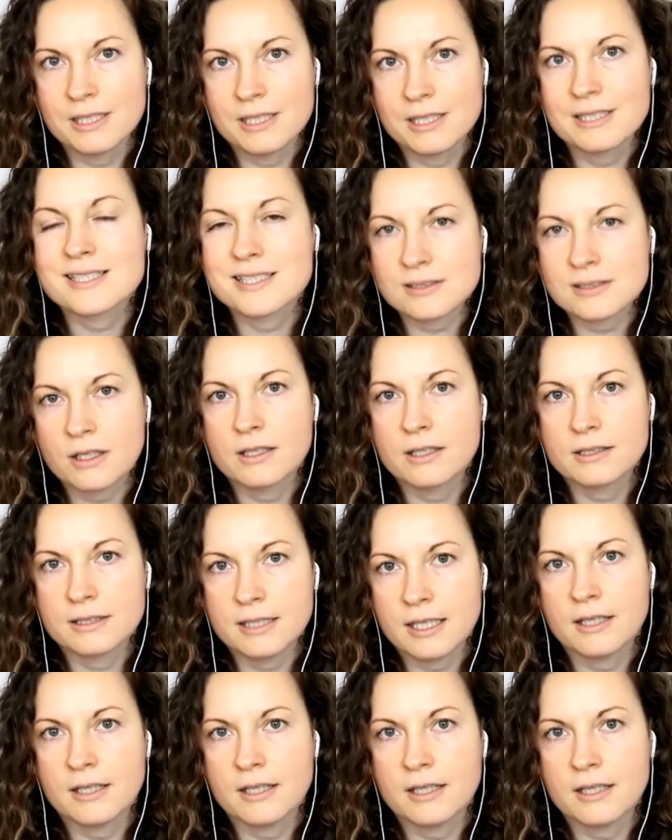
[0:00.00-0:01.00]
You can
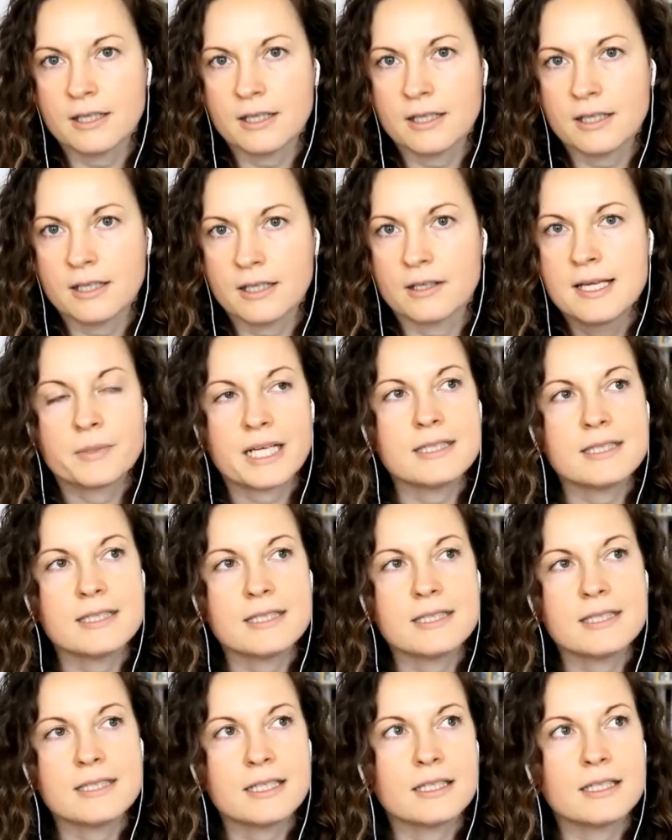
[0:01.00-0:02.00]
start there, but I
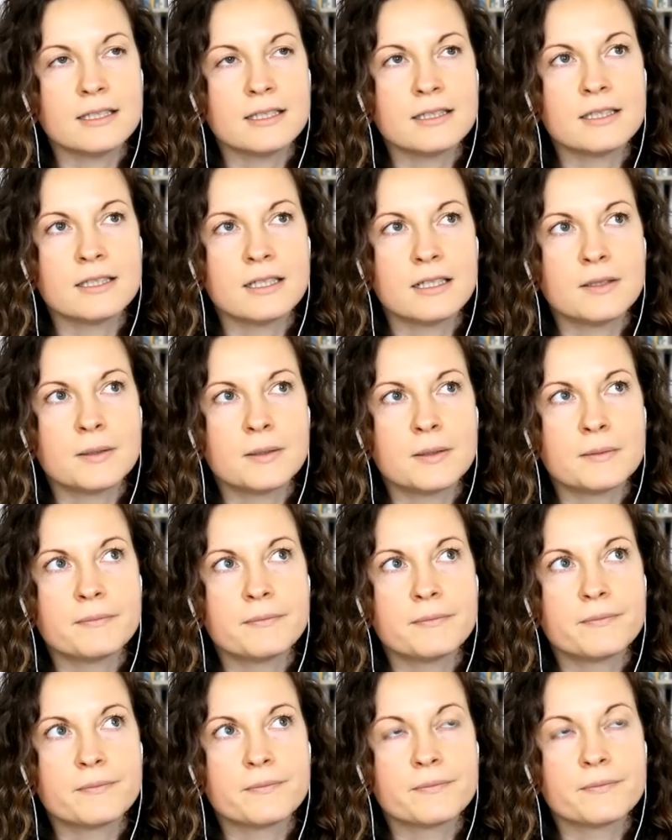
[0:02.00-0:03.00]
think it,
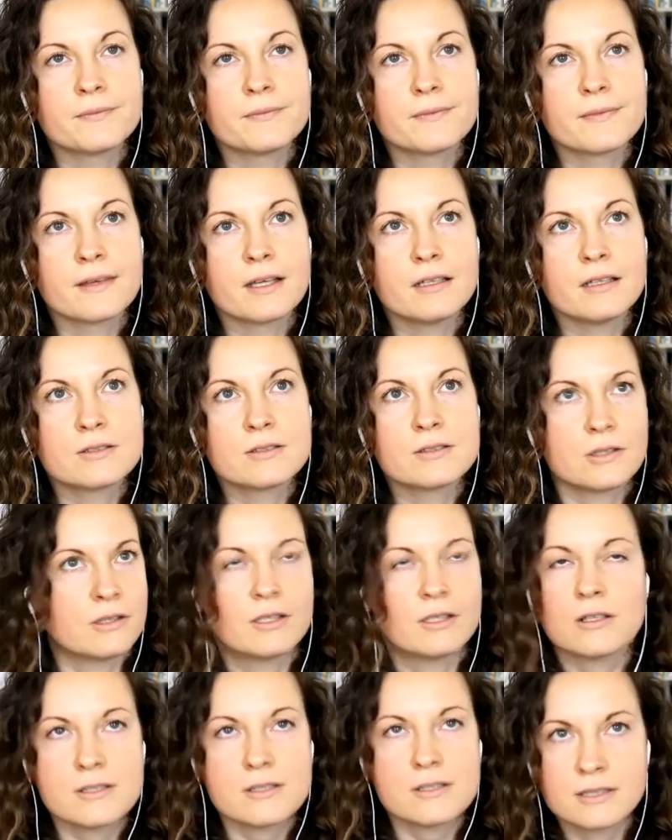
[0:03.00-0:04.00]
the
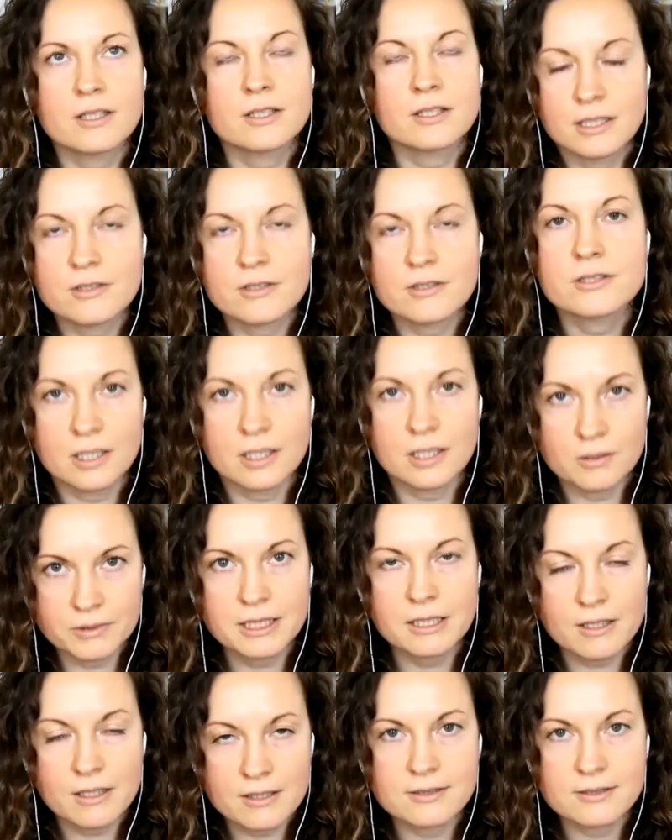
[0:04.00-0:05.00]
sorry, not start there.
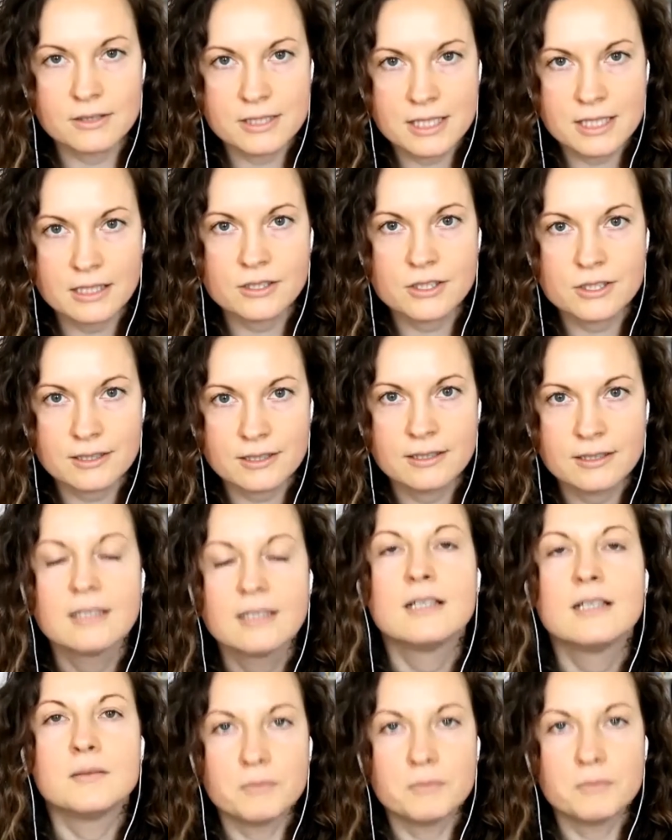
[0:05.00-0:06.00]
Start with the
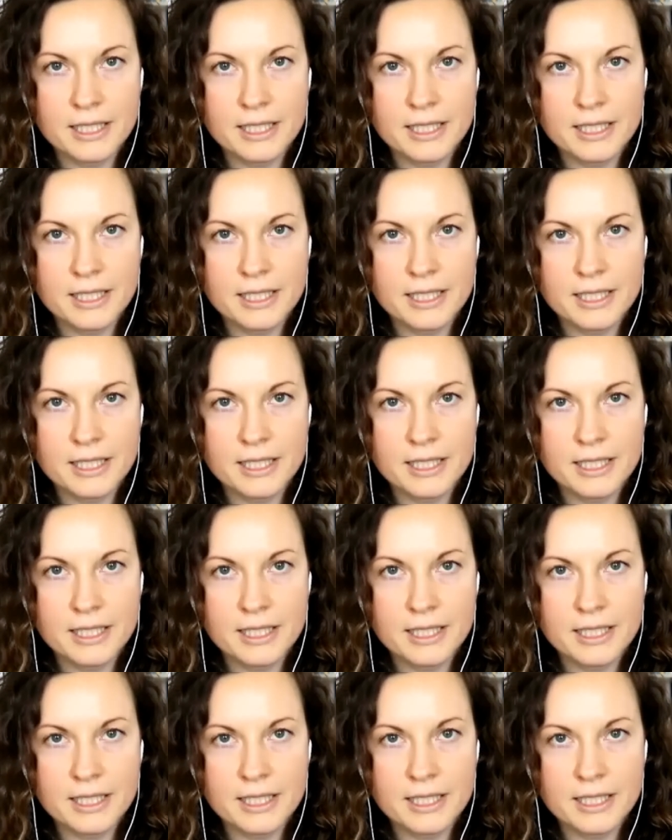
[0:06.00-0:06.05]
consultation.